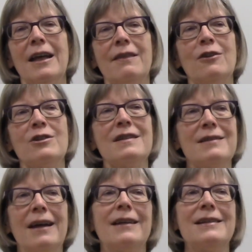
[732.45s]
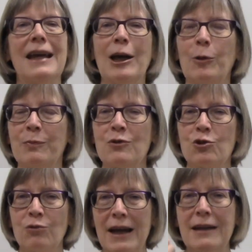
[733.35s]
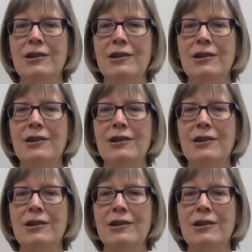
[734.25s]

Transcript: that are designed to help train